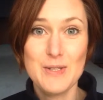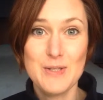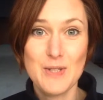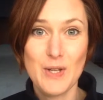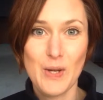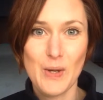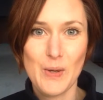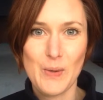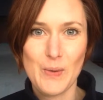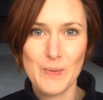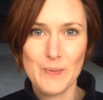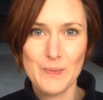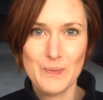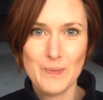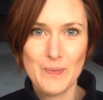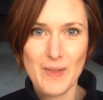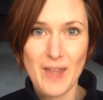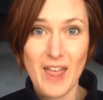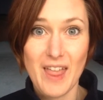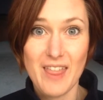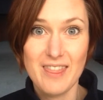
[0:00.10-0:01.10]
So,
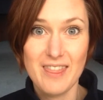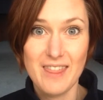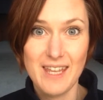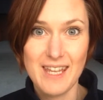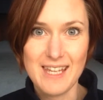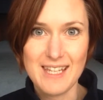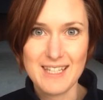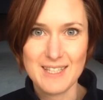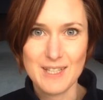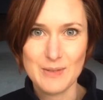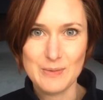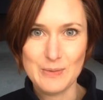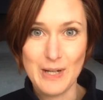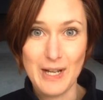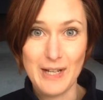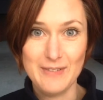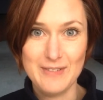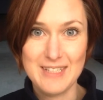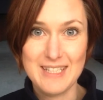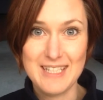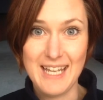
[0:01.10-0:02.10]
these
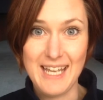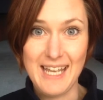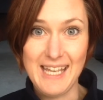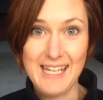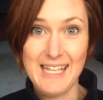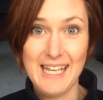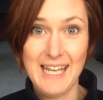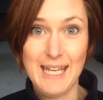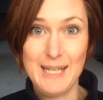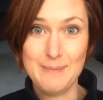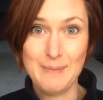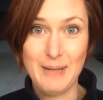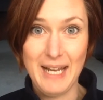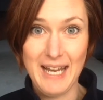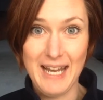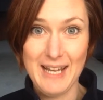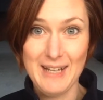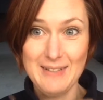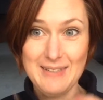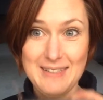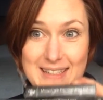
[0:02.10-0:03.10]
arrived today at my
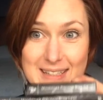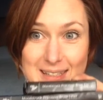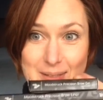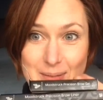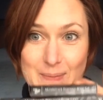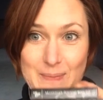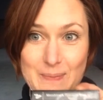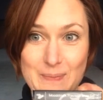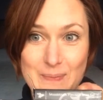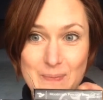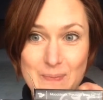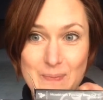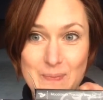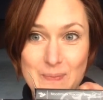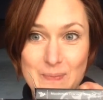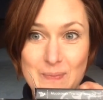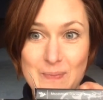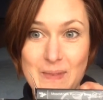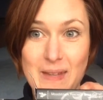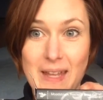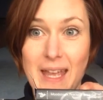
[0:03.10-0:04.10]
house.
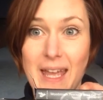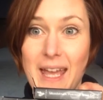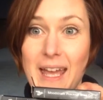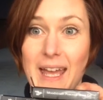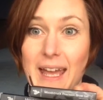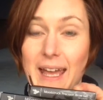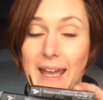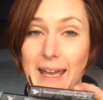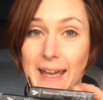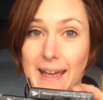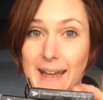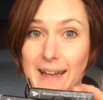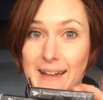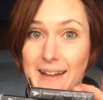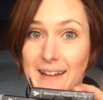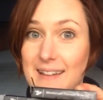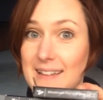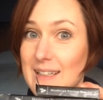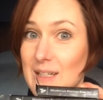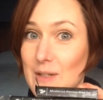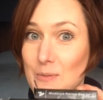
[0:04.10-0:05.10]

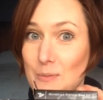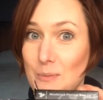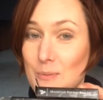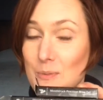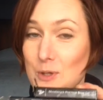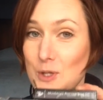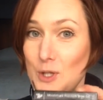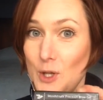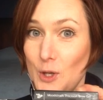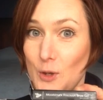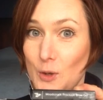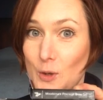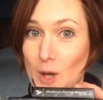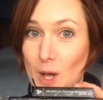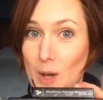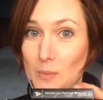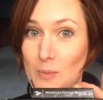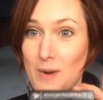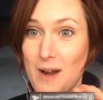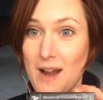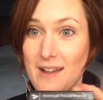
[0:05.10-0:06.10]
Our new
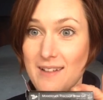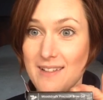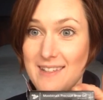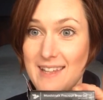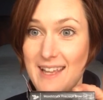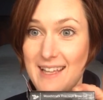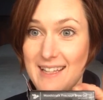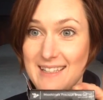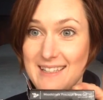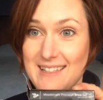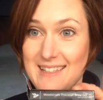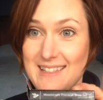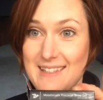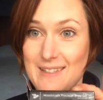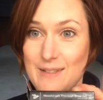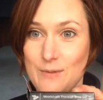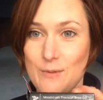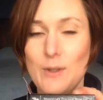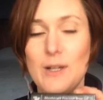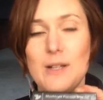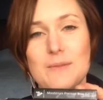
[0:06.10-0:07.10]
brow sets.
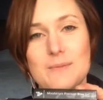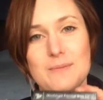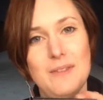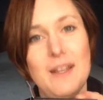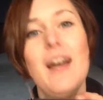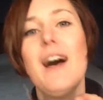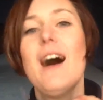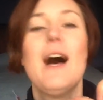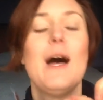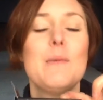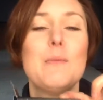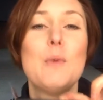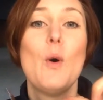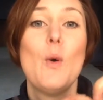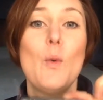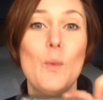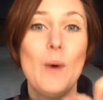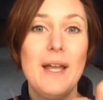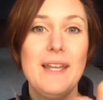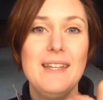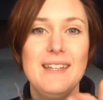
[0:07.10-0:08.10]
Well, I bought
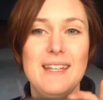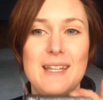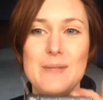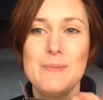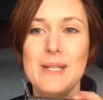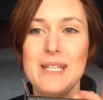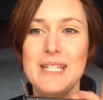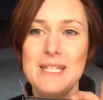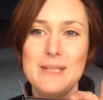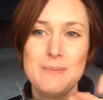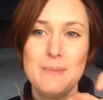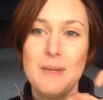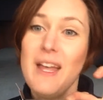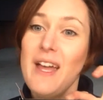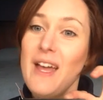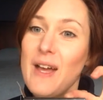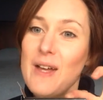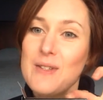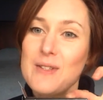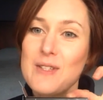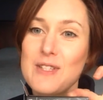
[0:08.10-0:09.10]
one in medium.
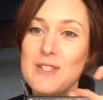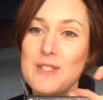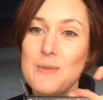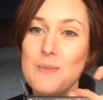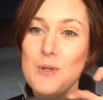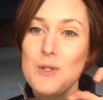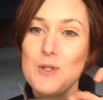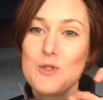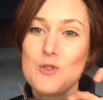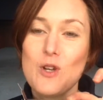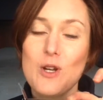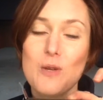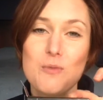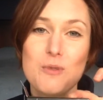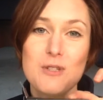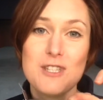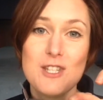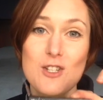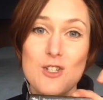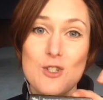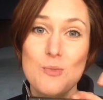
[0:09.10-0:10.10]
This is the Moodstruck
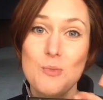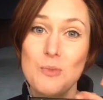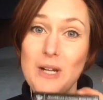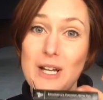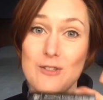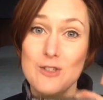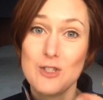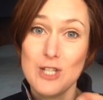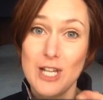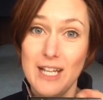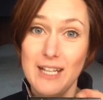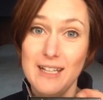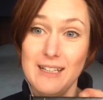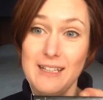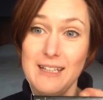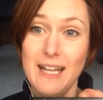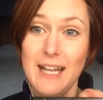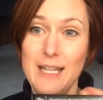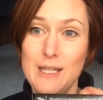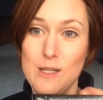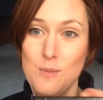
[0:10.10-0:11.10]
Precision Brow
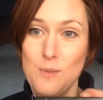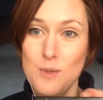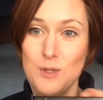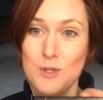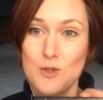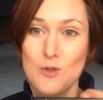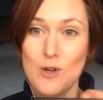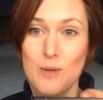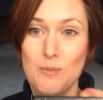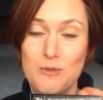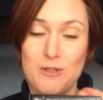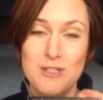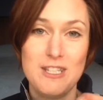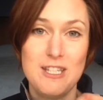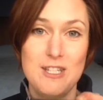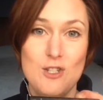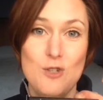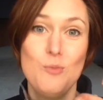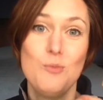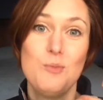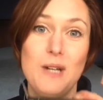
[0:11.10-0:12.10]
Gel and the Moodstruck
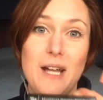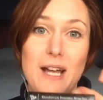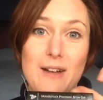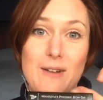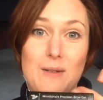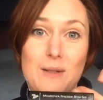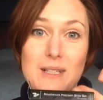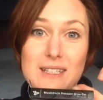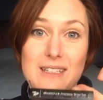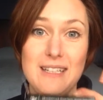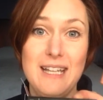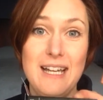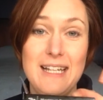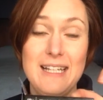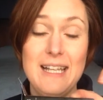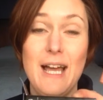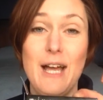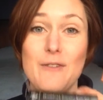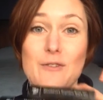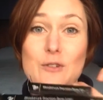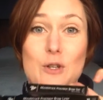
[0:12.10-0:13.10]
Precision Brow
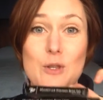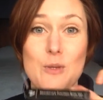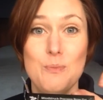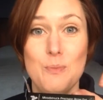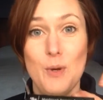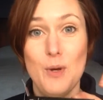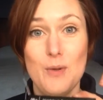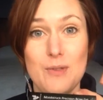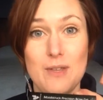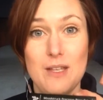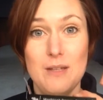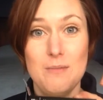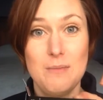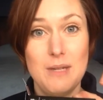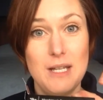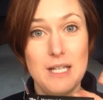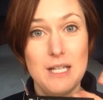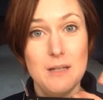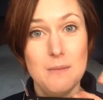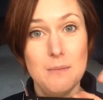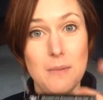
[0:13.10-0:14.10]
Liner. I've got them both in
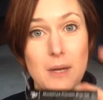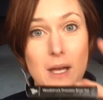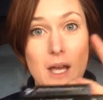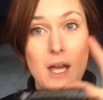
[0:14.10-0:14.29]
medium